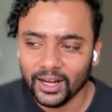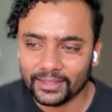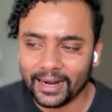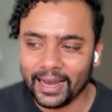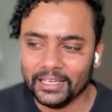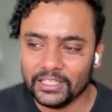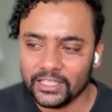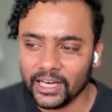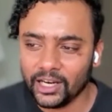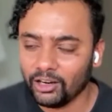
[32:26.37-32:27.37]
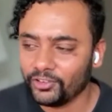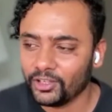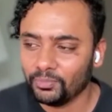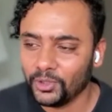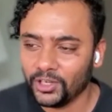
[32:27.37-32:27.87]
that idea of
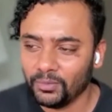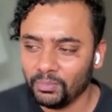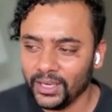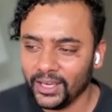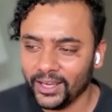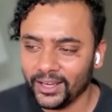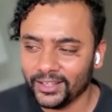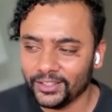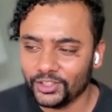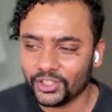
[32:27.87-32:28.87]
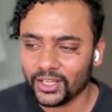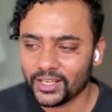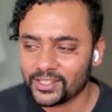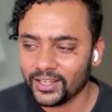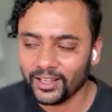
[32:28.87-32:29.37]
computing being
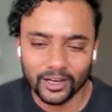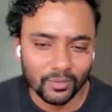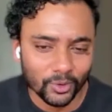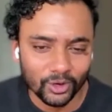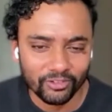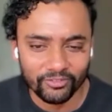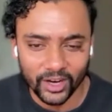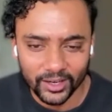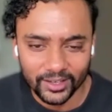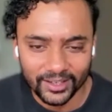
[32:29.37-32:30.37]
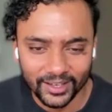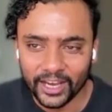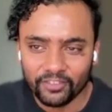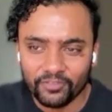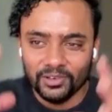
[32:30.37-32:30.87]
just a little more fun,
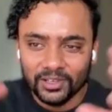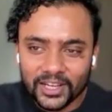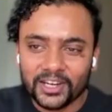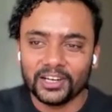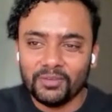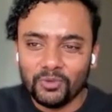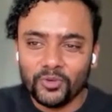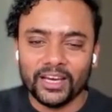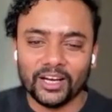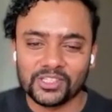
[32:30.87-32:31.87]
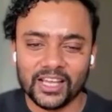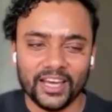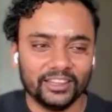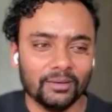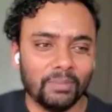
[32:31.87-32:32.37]
kind of literally moving
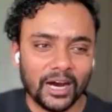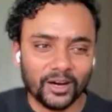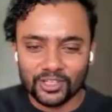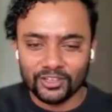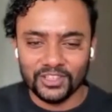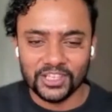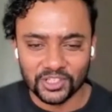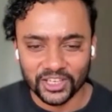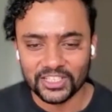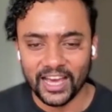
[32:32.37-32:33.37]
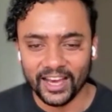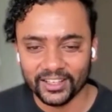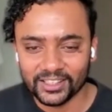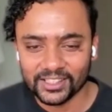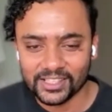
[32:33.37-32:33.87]
outside the bounds of these
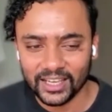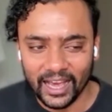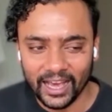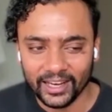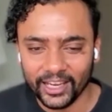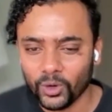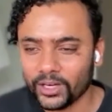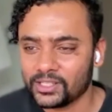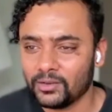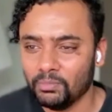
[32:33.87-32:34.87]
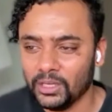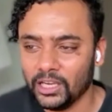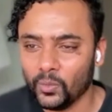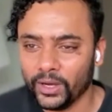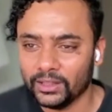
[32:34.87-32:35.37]
rectangles. And what does it
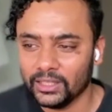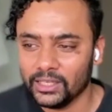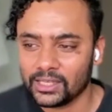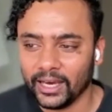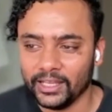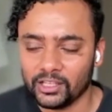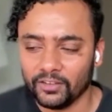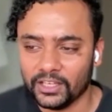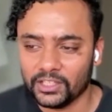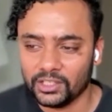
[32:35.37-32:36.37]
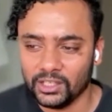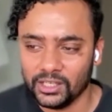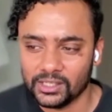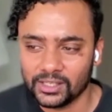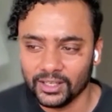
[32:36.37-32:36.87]
mean when these kinds of
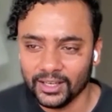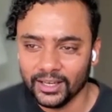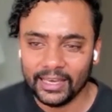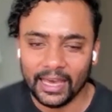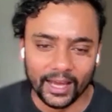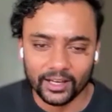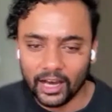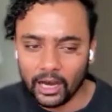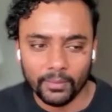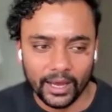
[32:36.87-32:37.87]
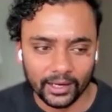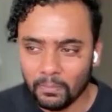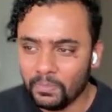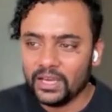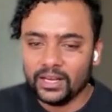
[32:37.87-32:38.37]
entities can come and
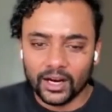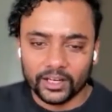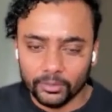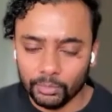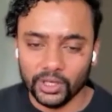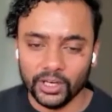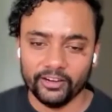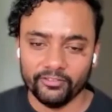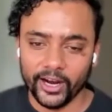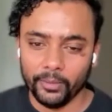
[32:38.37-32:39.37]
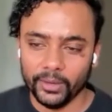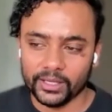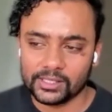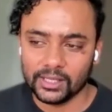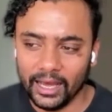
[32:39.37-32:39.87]
be in our computing
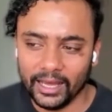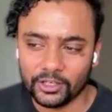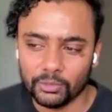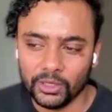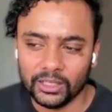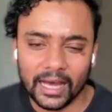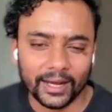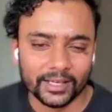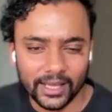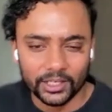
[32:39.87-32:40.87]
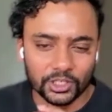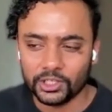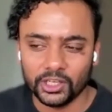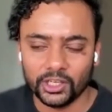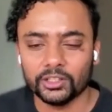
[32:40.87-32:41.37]
environments? And to me, that is an
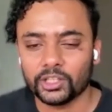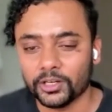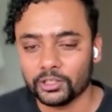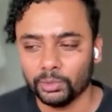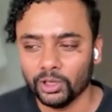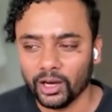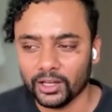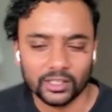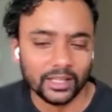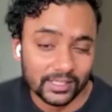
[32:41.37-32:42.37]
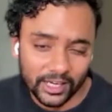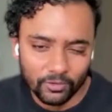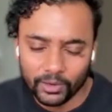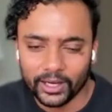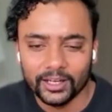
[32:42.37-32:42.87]
intriguing thread to pull on. So that's
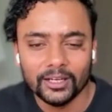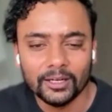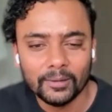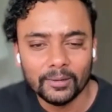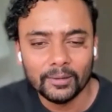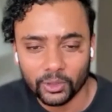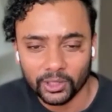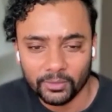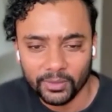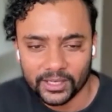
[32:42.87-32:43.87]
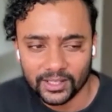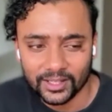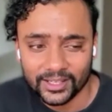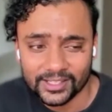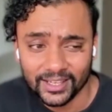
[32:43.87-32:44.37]
kind of why Tuhin makes the
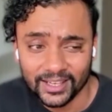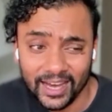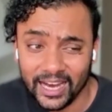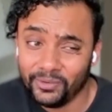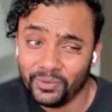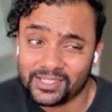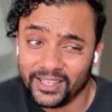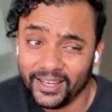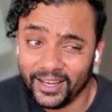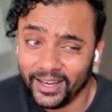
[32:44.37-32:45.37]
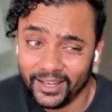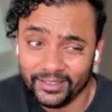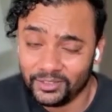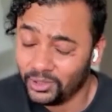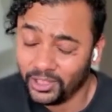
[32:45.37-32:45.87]
list. I will say I
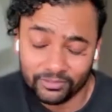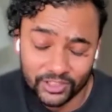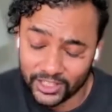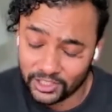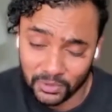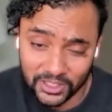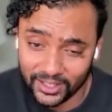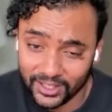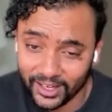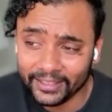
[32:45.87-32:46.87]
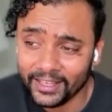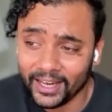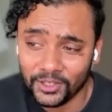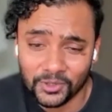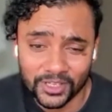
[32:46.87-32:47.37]
do love ChatGPT. I think
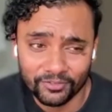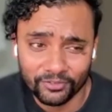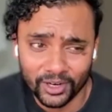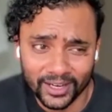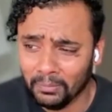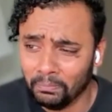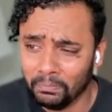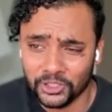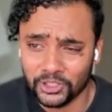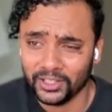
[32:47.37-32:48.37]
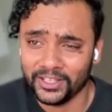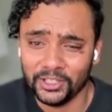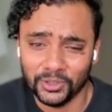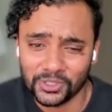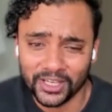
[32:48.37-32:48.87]
I use it for a
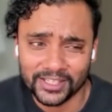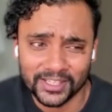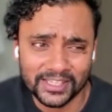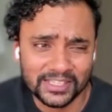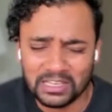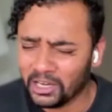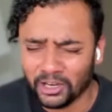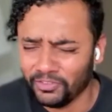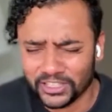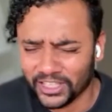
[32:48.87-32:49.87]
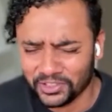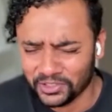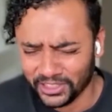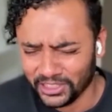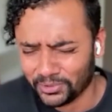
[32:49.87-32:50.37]
bajillion use cases, none of which are
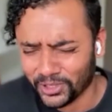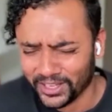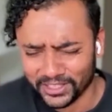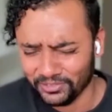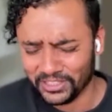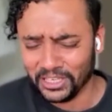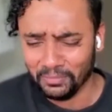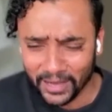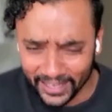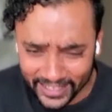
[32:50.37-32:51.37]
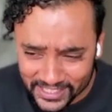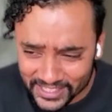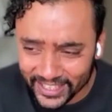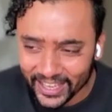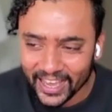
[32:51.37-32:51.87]
really productivity
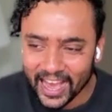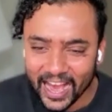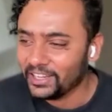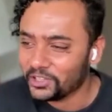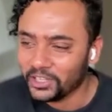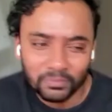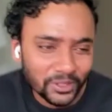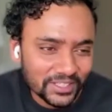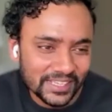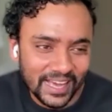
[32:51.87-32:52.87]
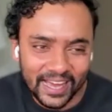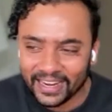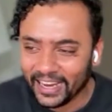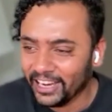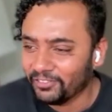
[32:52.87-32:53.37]
based. I read books
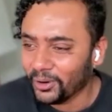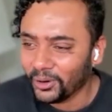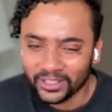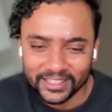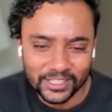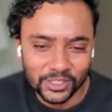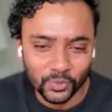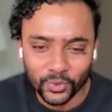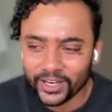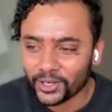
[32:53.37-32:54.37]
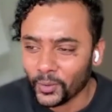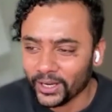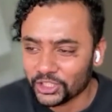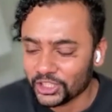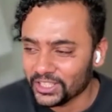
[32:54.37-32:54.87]
and I have all these weird
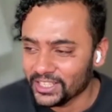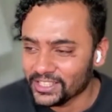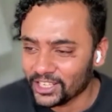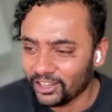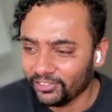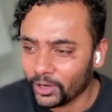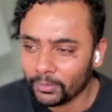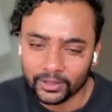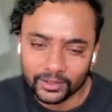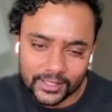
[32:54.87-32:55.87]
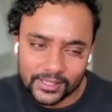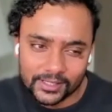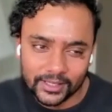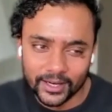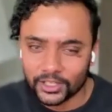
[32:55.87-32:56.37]
questions of what about
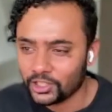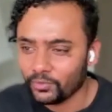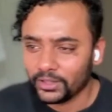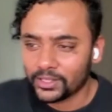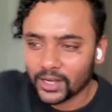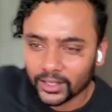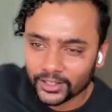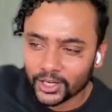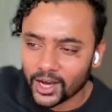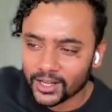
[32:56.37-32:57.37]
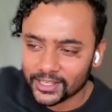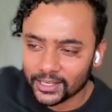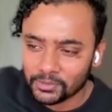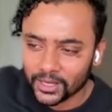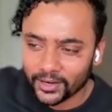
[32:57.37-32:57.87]
this connection with this other
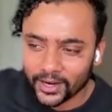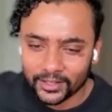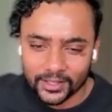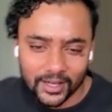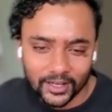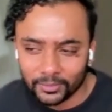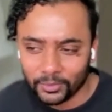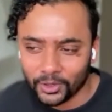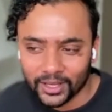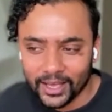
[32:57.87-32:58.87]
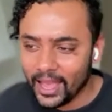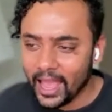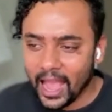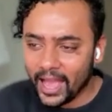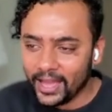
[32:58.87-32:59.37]
concept that I read in this other book.
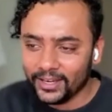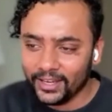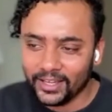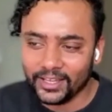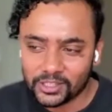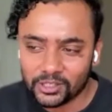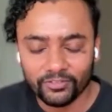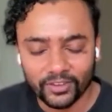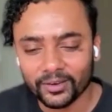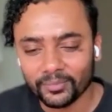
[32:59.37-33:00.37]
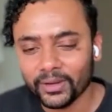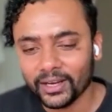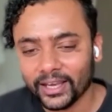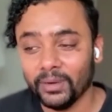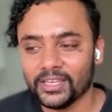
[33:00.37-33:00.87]
And it's so far
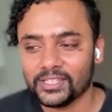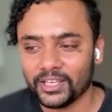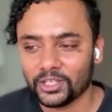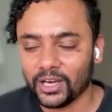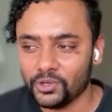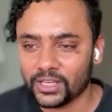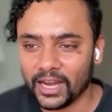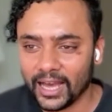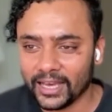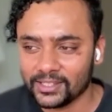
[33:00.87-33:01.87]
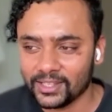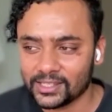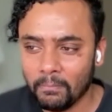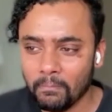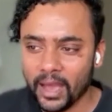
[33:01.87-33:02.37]
been amazing to use it as
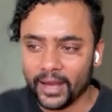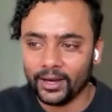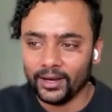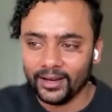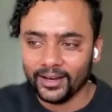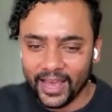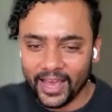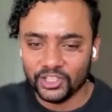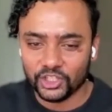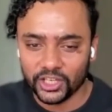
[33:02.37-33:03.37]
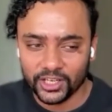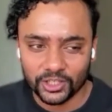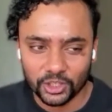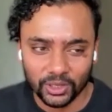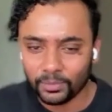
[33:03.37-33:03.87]
this meta
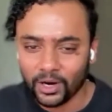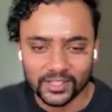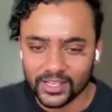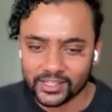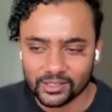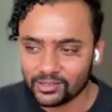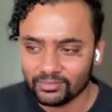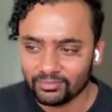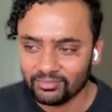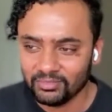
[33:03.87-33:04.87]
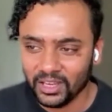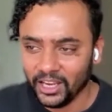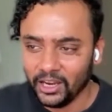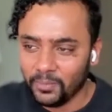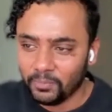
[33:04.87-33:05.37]
engine to process
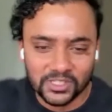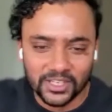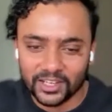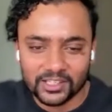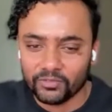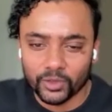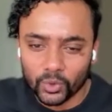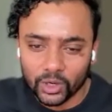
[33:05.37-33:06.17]
input signals of the